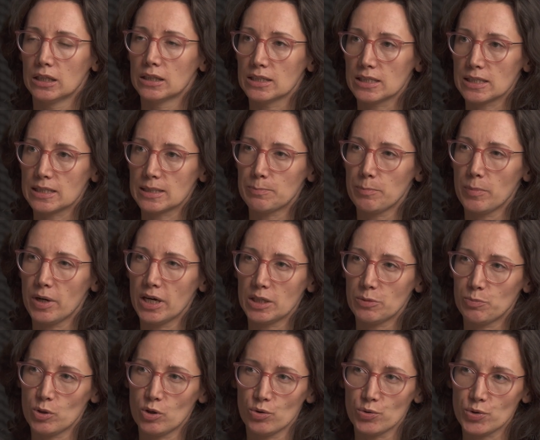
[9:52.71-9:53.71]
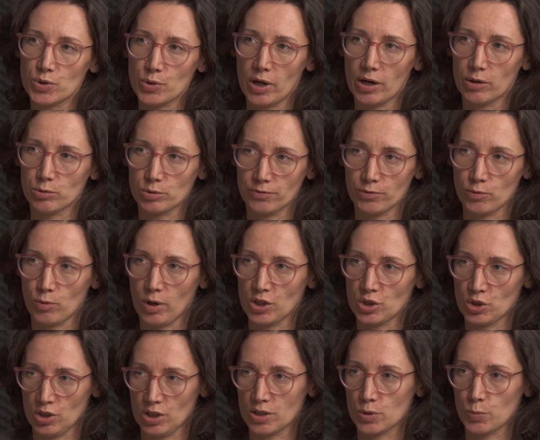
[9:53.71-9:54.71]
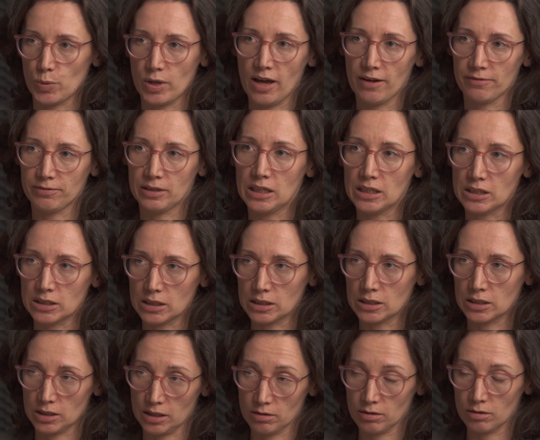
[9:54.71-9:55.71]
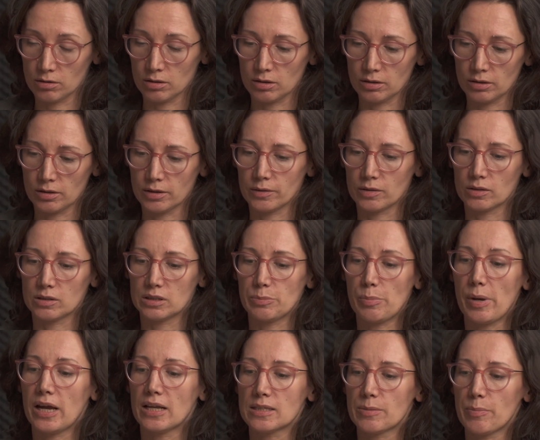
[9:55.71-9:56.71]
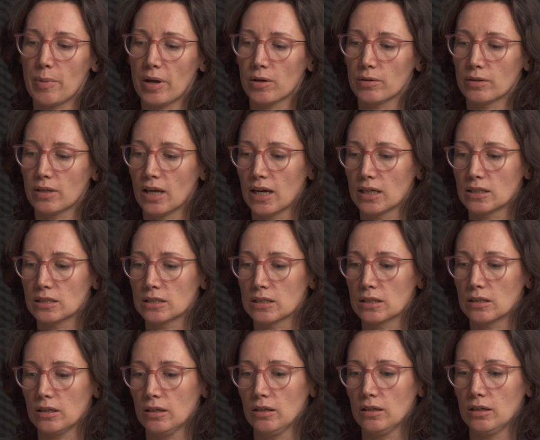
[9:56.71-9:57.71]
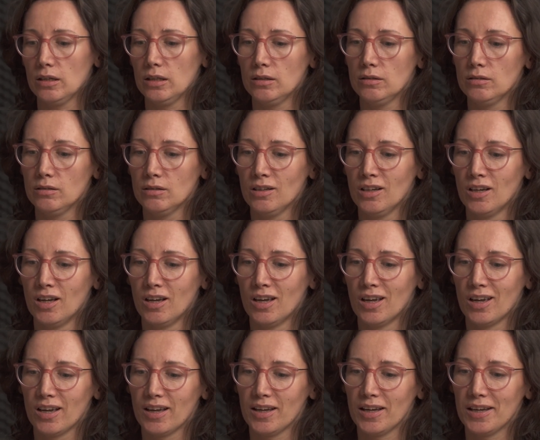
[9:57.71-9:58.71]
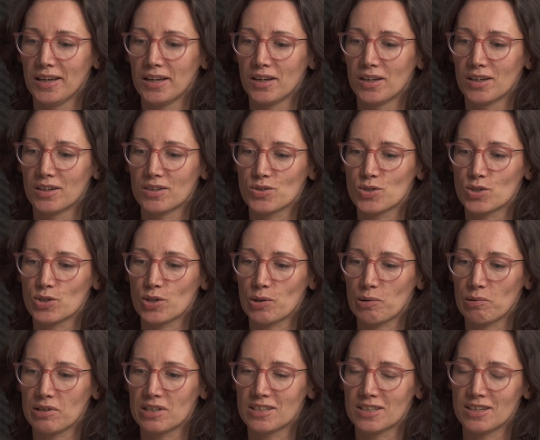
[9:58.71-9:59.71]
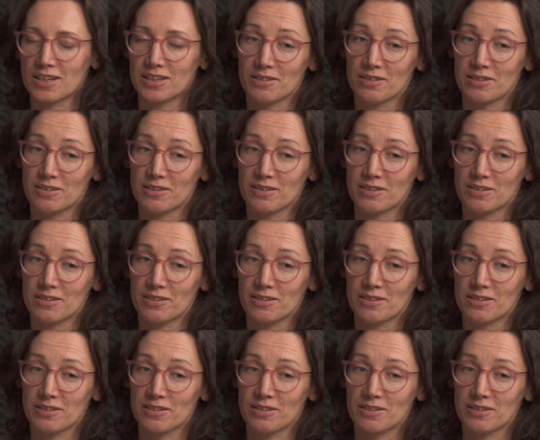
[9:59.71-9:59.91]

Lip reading: this might be also out of questions. We have heated debates about that in security and